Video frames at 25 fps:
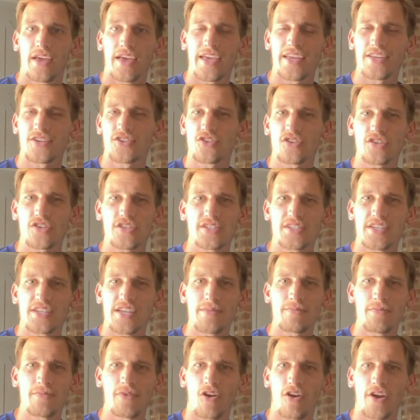it just
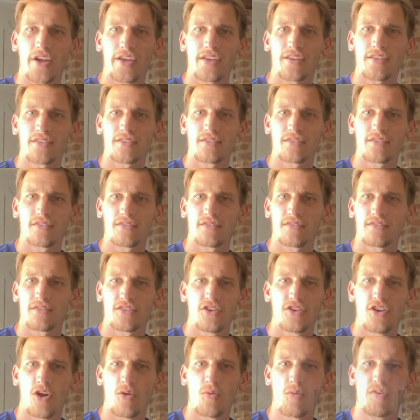seemed like
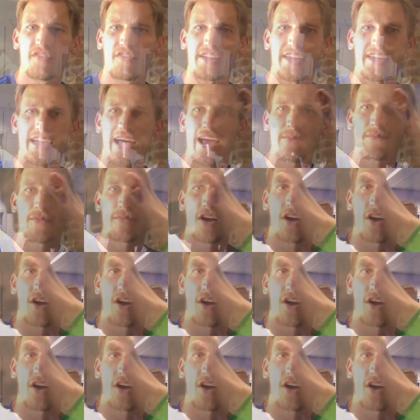no other game